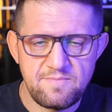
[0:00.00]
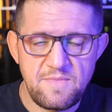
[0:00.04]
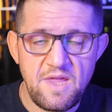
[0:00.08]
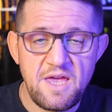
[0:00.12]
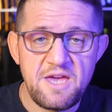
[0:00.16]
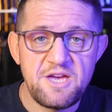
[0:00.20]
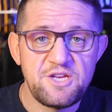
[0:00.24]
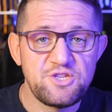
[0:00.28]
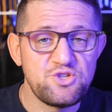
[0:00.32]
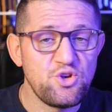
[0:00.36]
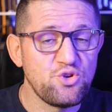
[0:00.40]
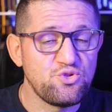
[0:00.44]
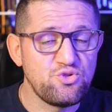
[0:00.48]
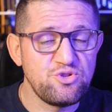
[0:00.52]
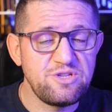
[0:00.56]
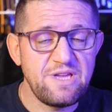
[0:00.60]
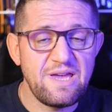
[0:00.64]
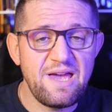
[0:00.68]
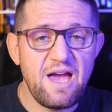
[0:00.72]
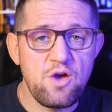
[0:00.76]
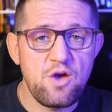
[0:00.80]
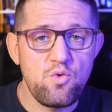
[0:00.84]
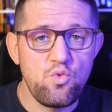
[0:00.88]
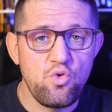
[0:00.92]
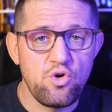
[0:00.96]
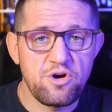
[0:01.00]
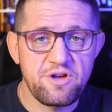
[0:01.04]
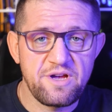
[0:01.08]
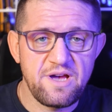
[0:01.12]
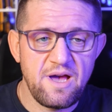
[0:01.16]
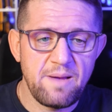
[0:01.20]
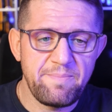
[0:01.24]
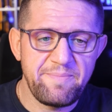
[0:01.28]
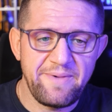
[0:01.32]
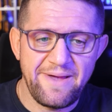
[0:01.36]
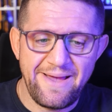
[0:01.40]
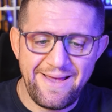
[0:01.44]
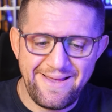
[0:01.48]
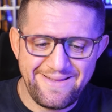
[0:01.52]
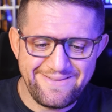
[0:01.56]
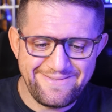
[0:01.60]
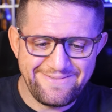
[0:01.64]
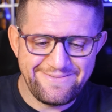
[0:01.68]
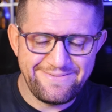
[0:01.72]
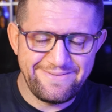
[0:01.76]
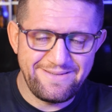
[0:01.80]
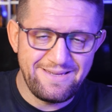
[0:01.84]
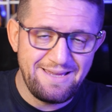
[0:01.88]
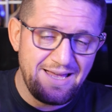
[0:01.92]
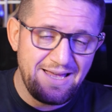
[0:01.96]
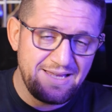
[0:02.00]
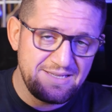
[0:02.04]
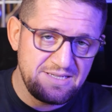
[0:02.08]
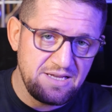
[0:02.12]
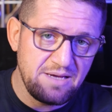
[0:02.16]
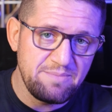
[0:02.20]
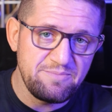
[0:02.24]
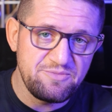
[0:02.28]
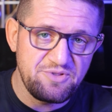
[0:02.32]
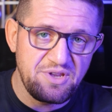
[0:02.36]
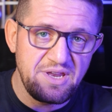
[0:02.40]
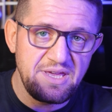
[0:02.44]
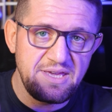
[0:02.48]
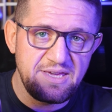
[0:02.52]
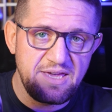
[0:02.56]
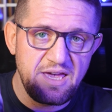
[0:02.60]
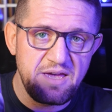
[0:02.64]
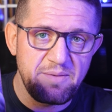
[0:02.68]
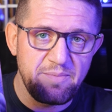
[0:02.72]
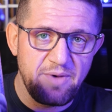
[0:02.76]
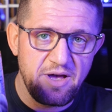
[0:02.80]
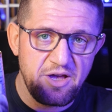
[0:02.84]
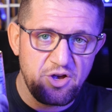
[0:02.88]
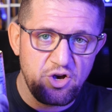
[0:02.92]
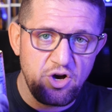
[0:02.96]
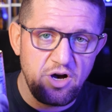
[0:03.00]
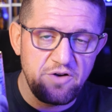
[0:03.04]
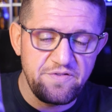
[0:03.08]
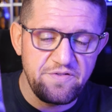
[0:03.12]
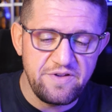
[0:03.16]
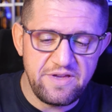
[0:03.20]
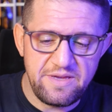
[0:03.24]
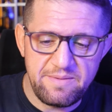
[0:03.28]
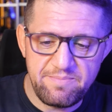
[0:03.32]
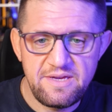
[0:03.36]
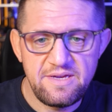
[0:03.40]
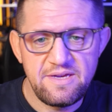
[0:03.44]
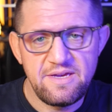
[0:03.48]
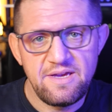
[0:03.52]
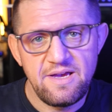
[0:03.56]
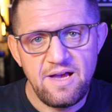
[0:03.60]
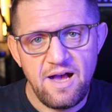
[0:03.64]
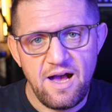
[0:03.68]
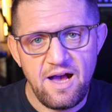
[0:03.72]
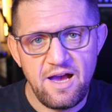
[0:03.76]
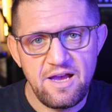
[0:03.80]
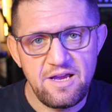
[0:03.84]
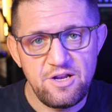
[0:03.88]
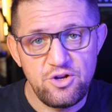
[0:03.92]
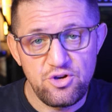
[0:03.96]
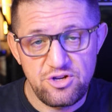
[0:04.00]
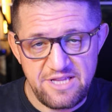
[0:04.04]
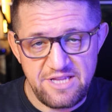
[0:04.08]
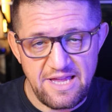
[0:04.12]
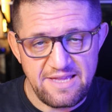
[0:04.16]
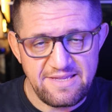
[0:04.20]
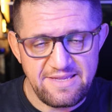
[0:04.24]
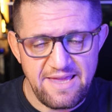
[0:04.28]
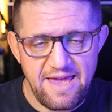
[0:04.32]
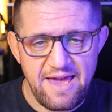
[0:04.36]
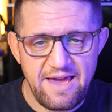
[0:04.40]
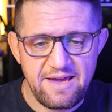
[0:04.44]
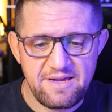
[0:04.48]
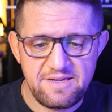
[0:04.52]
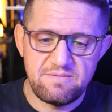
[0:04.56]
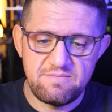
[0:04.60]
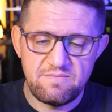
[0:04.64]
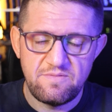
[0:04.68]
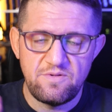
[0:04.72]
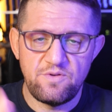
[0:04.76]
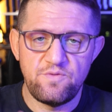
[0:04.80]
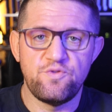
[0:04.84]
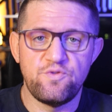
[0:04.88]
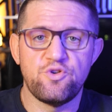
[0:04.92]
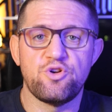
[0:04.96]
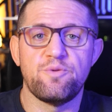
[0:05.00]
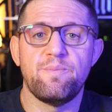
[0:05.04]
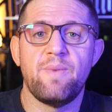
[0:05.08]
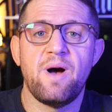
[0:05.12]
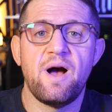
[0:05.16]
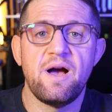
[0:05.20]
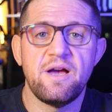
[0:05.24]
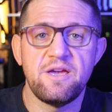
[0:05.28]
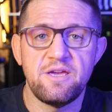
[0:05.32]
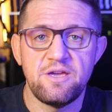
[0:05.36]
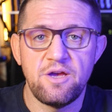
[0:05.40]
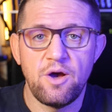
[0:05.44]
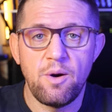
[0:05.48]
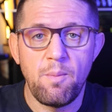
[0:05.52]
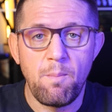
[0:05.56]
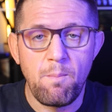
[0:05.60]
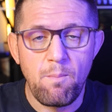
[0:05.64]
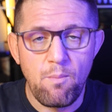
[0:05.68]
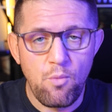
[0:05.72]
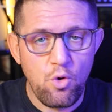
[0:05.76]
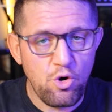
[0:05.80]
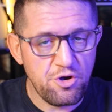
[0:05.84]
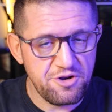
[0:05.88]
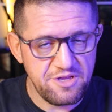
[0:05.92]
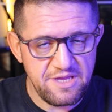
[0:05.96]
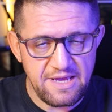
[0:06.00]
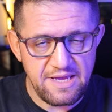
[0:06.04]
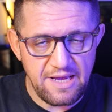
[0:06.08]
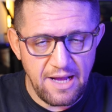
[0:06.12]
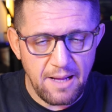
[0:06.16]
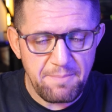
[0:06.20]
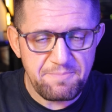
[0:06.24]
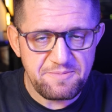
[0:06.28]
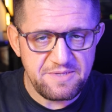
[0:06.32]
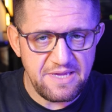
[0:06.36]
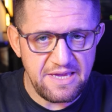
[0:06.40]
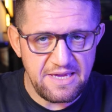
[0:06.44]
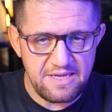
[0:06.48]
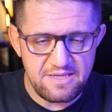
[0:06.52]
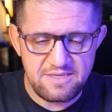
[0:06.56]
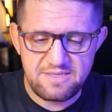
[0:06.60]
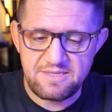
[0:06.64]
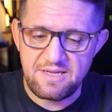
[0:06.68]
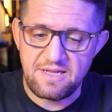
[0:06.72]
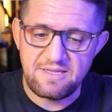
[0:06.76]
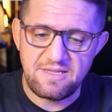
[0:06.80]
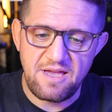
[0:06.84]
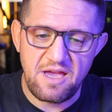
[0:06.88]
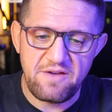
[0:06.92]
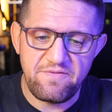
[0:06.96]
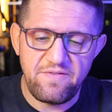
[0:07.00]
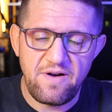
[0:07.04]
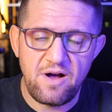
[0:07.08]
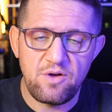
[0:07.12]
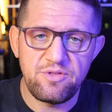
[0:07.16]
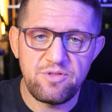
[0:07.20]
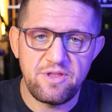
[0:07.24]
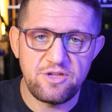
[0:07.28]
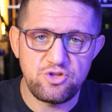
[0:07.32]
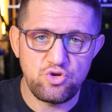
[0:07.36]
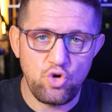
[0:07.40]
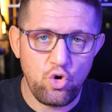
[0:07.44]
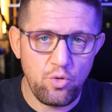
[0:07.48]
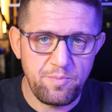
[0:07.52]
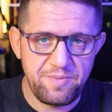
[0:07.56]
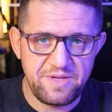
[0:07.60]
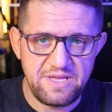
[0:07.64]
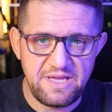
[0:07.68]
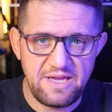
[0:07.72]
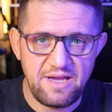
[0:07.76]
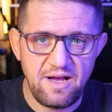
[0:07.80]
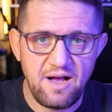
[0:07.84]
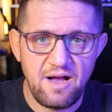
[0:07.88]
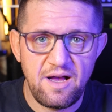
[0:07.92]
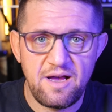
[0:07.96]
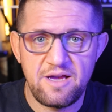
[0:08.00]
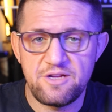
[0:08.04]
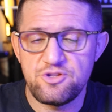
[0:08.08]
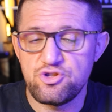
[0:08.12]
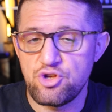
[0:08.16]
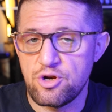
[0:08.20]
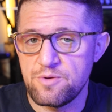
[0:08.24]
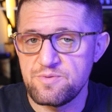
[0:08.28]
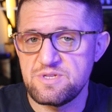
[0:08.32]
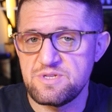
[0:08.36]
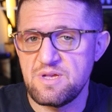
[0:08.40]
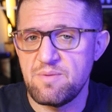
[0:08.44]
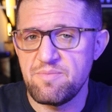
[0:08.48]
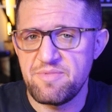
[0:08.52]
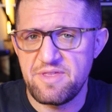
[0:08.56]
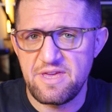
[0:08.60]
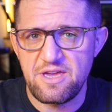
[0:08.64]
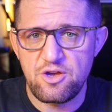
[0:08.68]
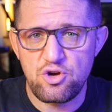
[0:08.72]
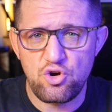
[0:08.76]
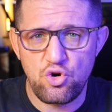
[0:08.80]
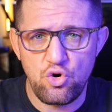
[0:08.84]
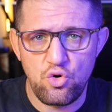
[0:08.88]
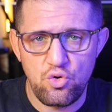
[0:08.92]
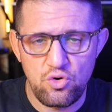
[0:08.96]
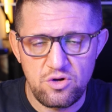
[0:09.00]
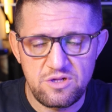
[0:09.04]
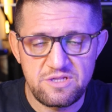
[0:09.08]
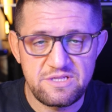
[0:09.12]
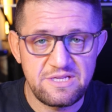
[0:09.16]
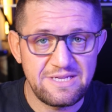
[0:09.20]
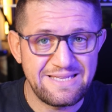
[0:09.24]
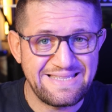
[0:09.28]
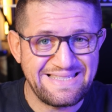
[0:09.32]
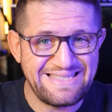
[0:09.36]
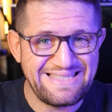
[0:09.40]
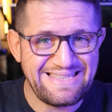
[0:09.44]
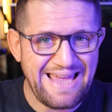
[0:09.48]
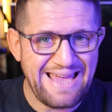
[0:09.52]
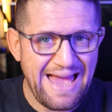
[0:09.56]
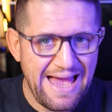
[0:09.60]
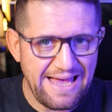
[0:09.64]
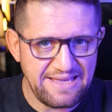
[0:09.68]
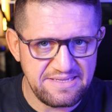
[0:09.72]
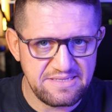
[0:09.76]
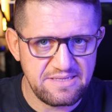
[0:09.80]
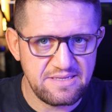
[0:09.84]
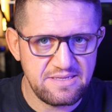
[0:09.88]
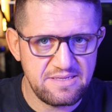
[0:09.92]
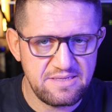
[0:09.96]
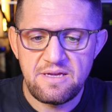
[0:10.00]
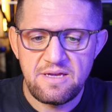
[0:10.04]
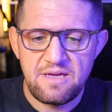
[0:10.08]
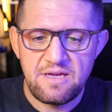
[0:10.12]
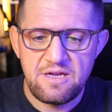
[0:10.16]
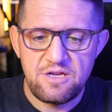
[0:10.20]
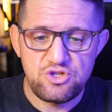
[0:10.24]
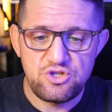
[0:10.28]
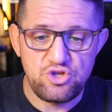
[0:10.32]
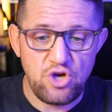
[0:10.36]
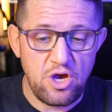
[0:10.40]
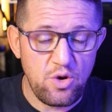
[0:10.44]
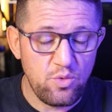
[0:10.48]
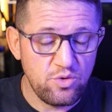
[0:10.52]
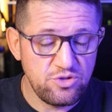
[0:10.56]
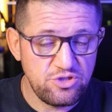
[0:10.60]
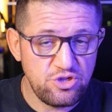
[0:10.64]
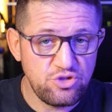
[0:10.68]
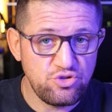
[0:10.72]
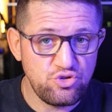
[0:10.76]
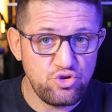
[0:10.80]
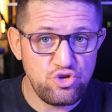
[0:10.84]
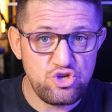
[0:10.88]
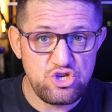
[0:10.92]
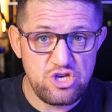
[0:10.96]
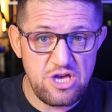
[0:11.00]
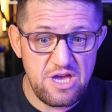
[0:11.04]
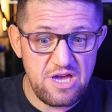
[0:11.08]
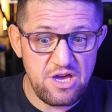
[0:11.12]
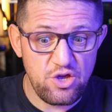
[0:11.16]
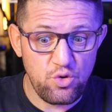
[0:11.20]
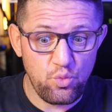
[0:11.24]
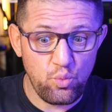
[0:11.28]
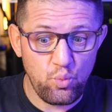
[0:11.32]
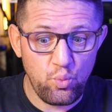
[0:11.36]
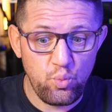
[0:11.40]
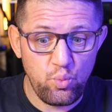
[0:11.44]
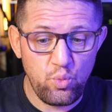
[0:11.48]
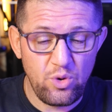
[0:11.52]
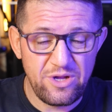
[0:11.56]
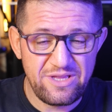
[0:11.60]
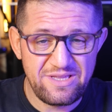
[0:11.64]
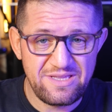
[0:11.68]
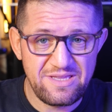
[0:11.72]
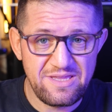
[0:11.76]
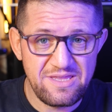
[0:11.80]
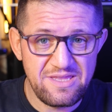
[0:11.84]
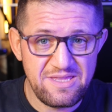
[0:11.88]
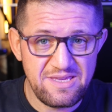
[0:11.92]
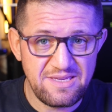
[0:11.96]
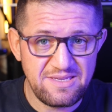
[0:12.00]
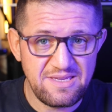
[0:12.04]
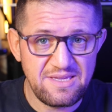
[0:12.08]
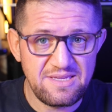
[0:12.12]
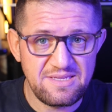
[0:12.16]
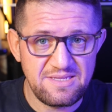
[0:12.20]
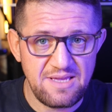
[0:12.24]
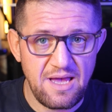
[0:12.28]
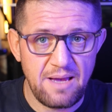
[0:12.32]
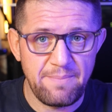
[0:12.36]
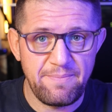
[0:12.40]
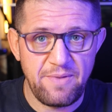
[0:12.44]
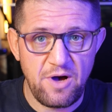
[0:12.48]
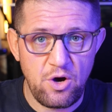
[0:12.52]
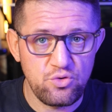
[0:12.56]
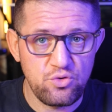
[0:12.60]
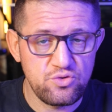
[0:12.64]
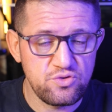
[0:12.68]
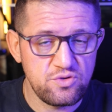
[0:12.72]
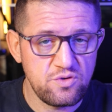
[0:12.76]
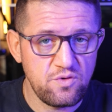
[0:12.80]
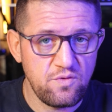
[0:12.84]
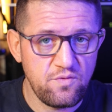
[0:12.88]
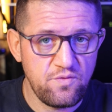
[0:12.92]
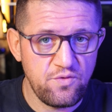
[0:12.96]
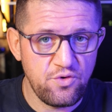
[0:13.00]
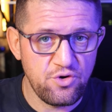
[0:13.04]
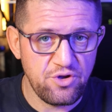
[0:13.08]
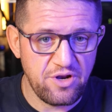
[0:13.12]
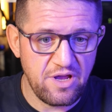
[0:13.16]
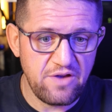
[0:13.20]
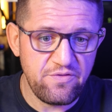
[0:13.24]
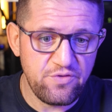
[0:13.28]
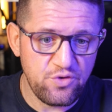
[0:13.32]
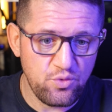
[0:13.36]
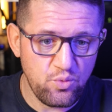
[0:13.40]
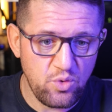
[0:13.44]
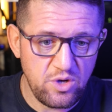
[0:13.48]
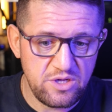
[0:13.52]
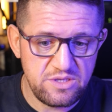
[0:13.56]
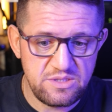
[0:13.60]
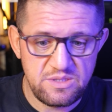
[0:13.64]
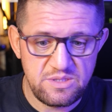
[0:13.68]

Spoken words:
So today I woke up and as I'm drinking my coffee, I looked at X for my morning updates and I found that OpenAI dropped something called Tasks. So I wanted to share what this is about for everyone.